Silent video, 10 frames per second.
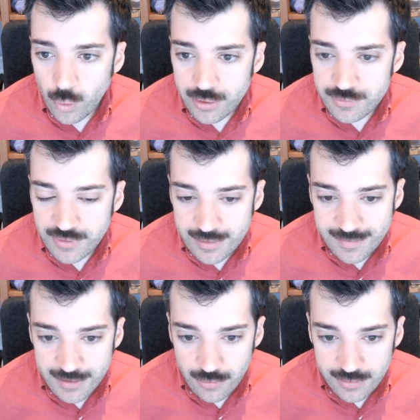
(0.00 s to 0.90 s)
One who
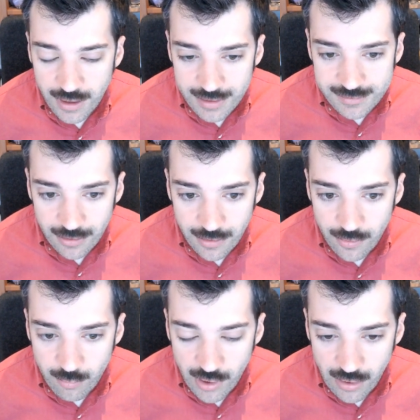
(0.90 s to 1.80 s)
says that you're not
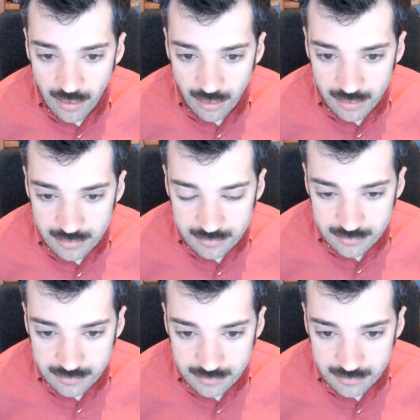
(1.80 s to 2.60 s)
on the ball.